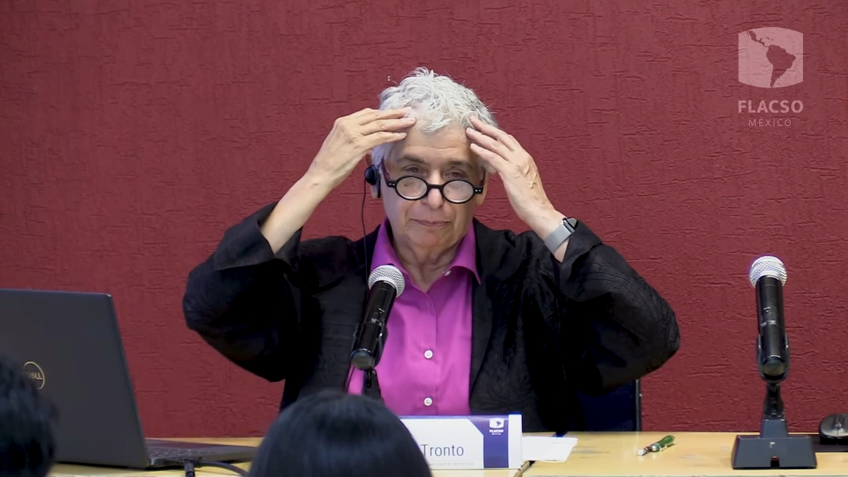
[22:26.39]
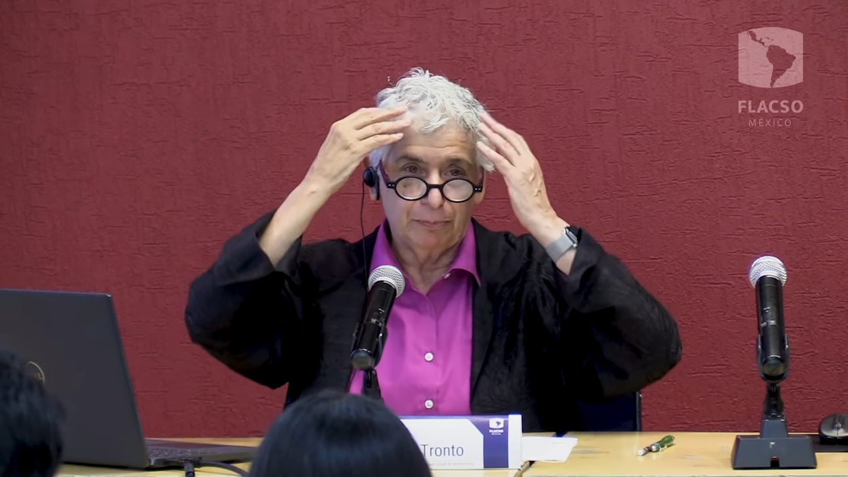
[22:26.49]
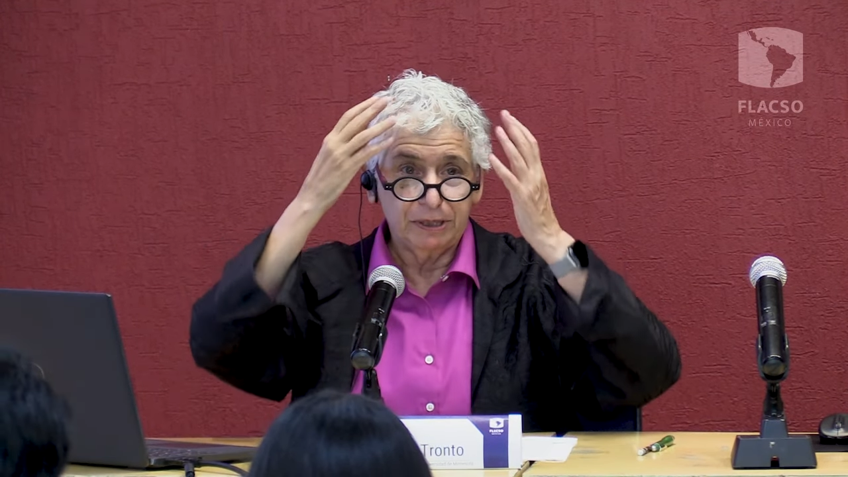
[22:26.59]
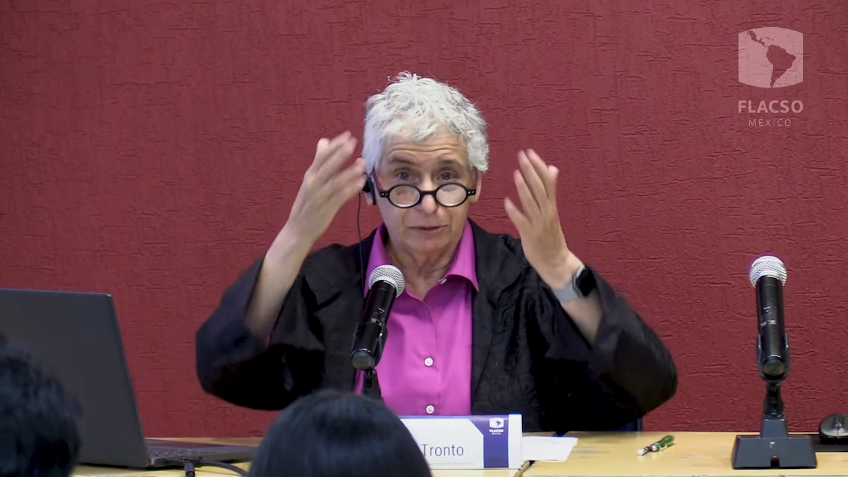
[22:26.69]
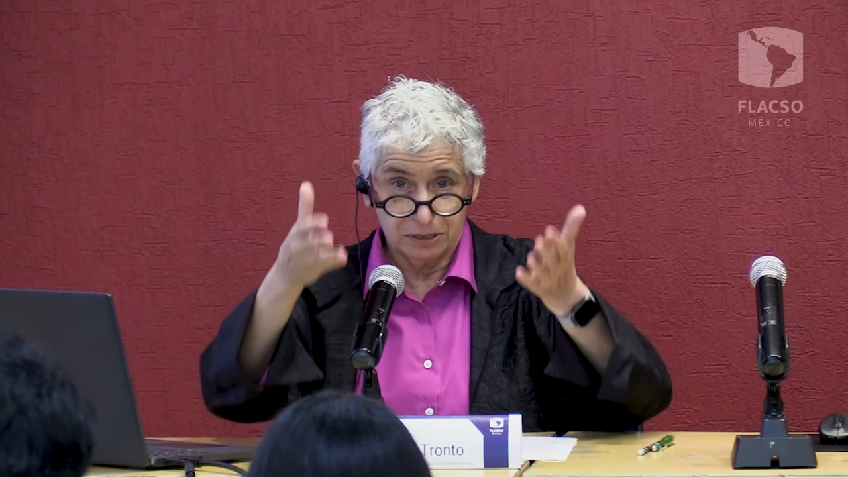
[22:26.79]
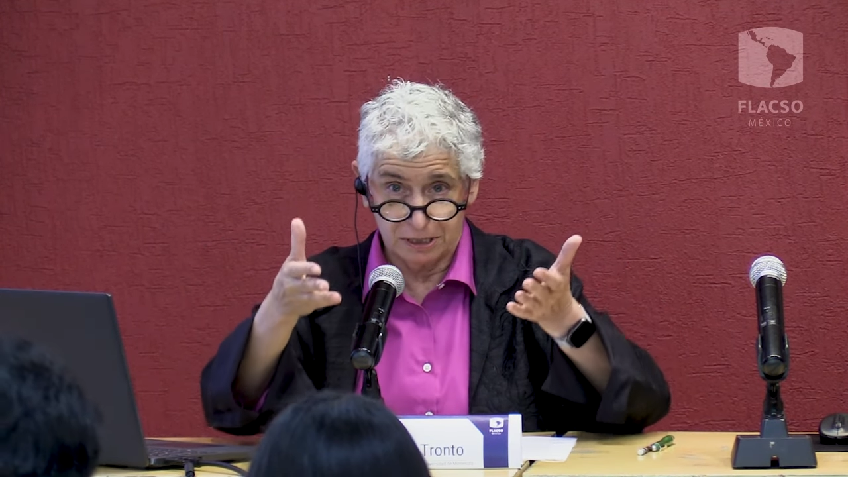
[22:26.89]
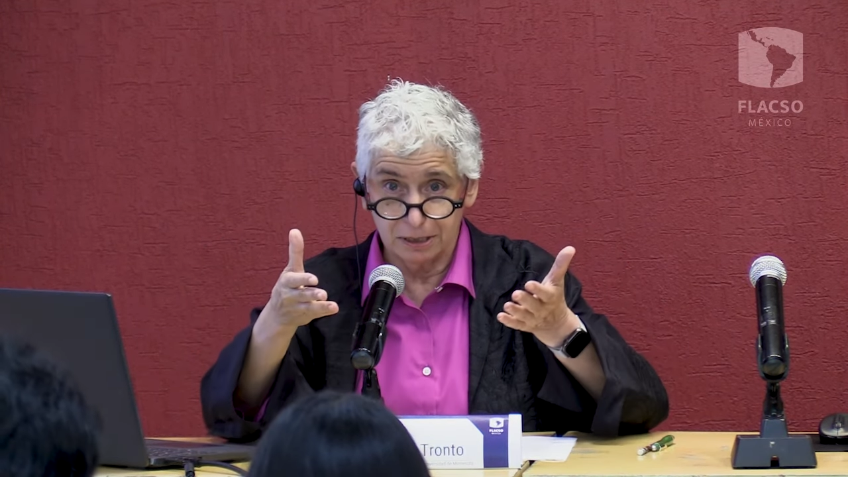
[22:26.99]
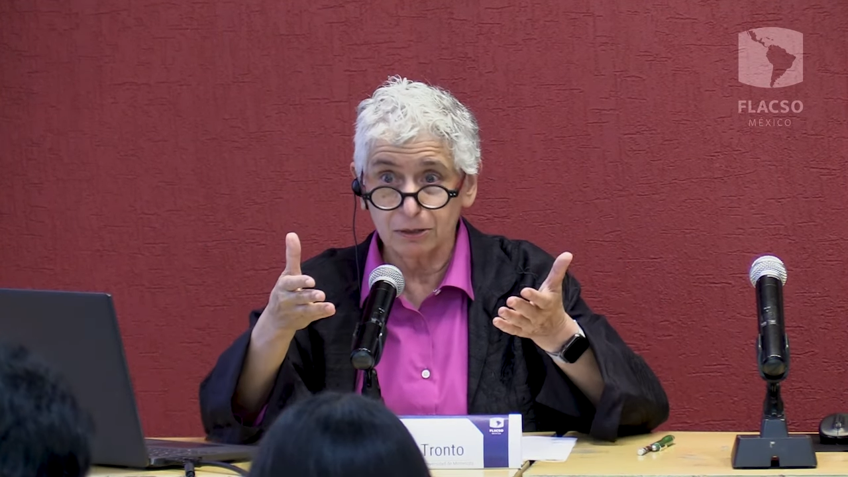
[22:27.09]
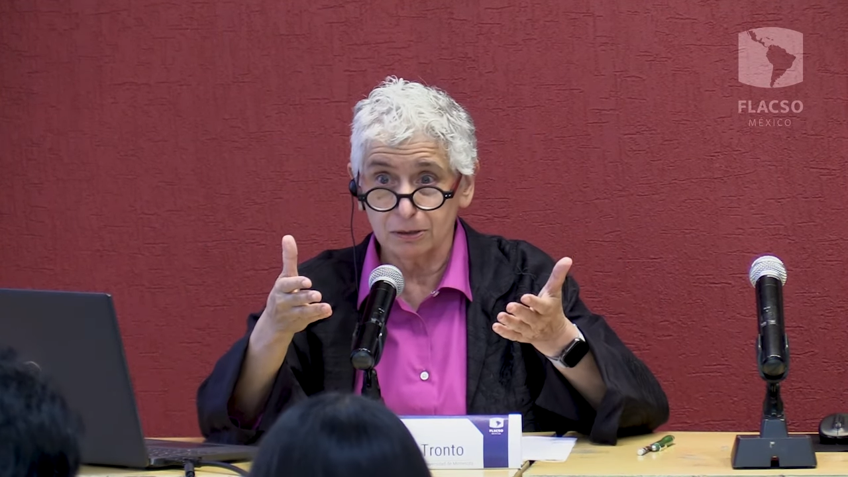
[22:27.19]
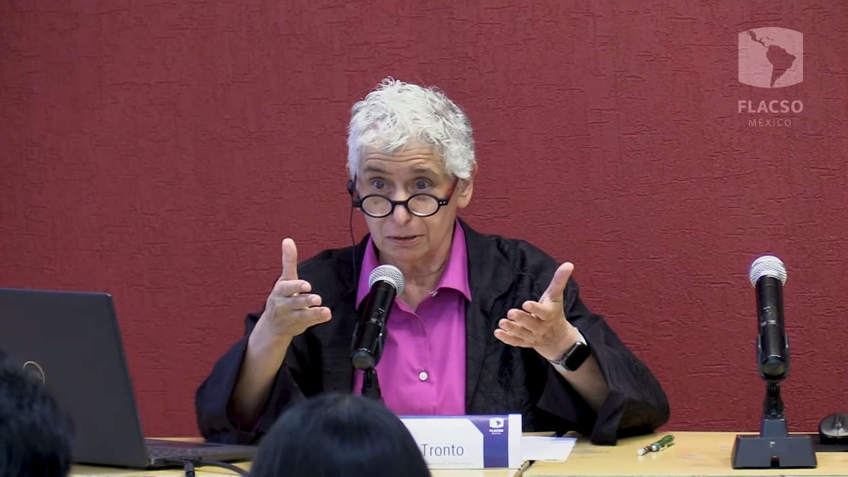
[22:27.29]
Peter
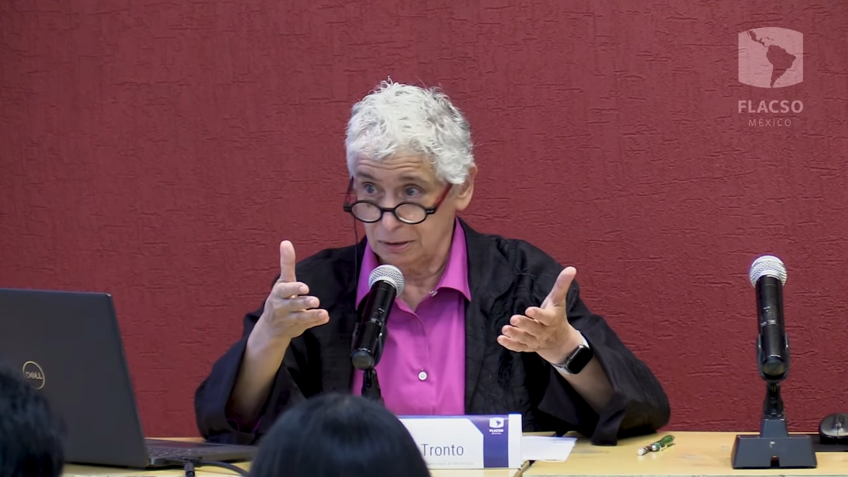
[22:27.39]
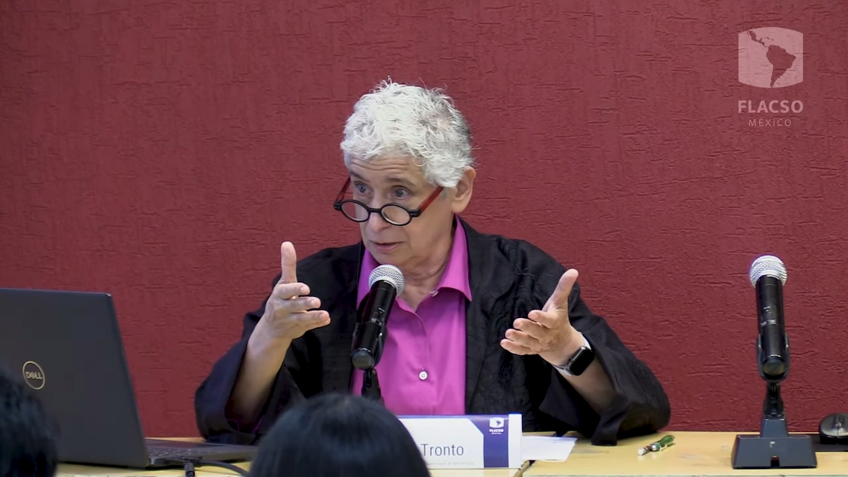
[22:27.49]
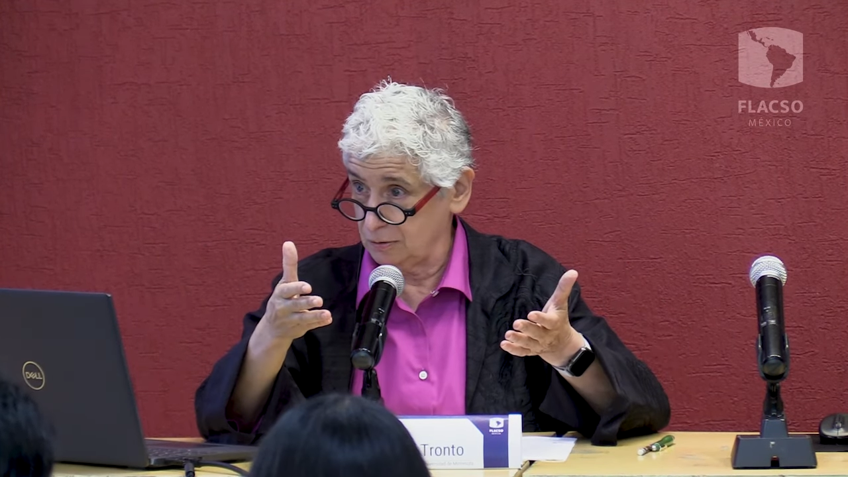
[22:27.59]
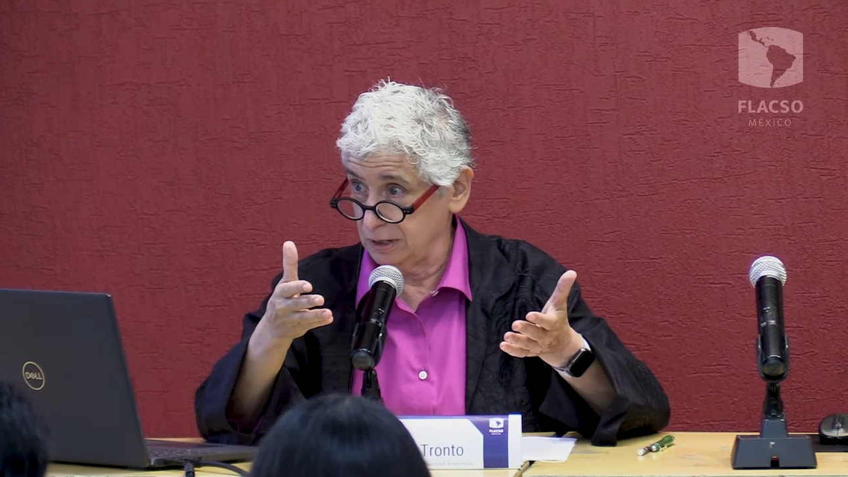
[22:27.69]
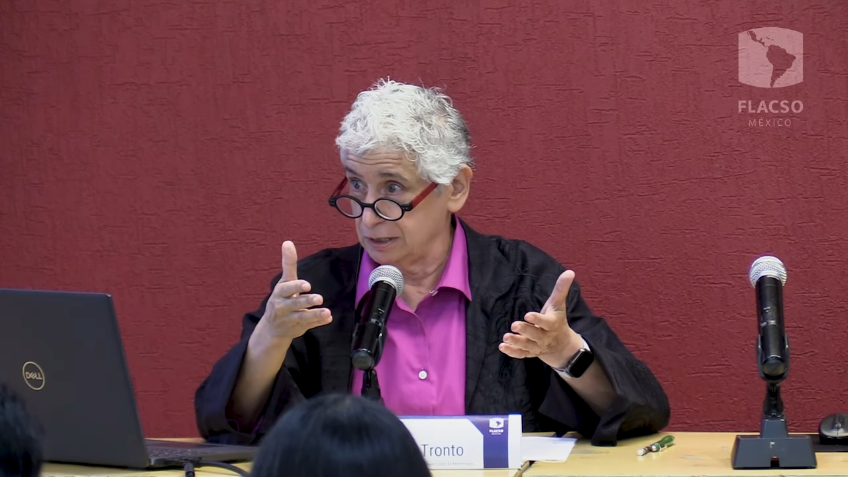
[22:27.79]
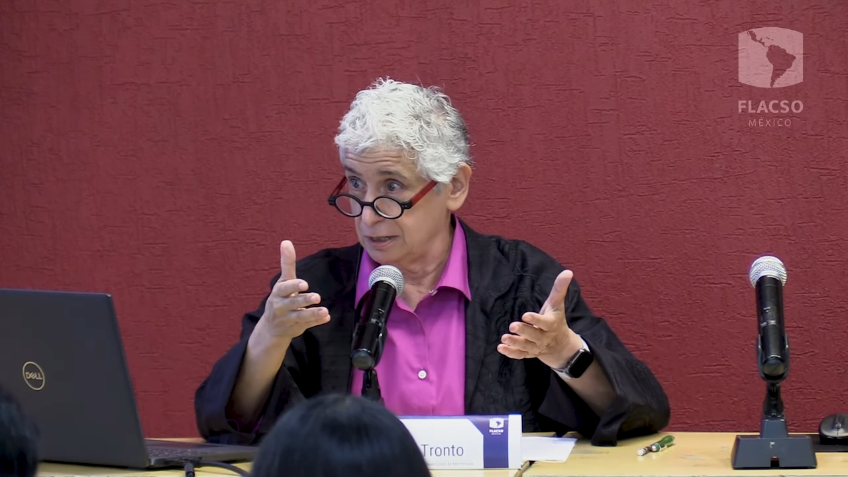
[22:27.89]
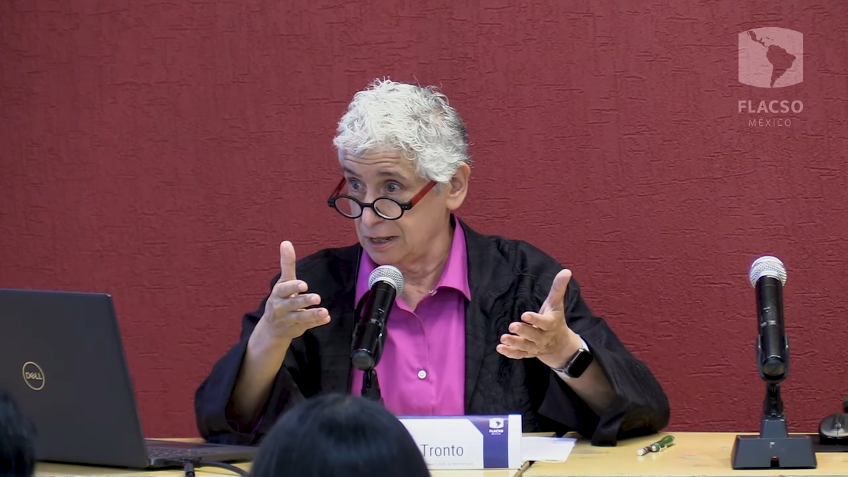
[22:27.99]
Singer, the great